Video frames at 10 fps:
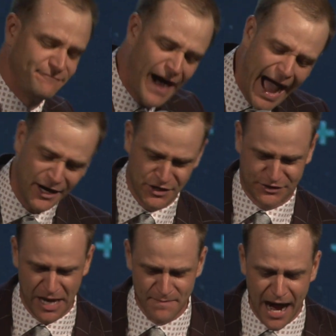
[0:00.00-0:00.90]
fires
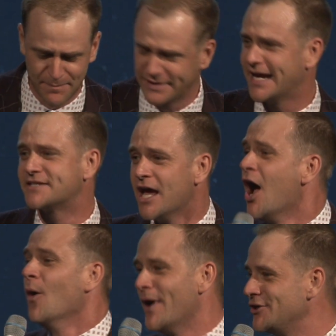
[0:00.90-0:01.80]
him up because
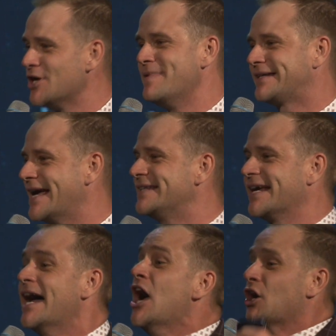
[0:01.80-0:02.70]
when you begin to
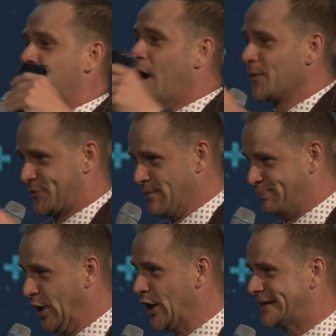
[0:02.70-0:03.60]
quote the
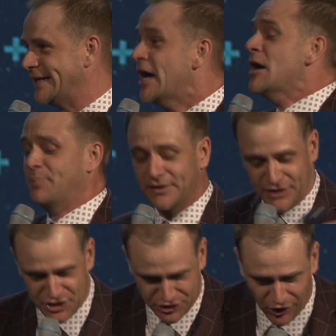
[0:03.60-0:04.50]
book and put the
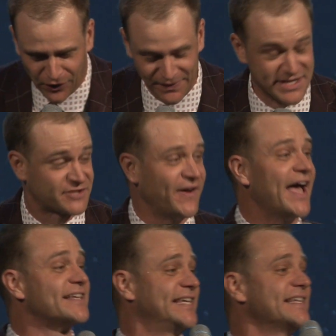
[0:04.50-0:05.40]
sword in his
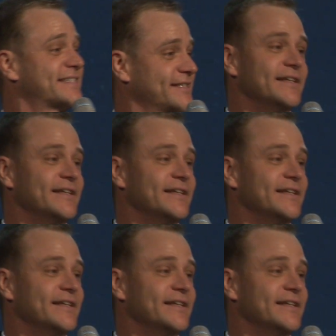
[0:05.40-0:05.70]
face, he's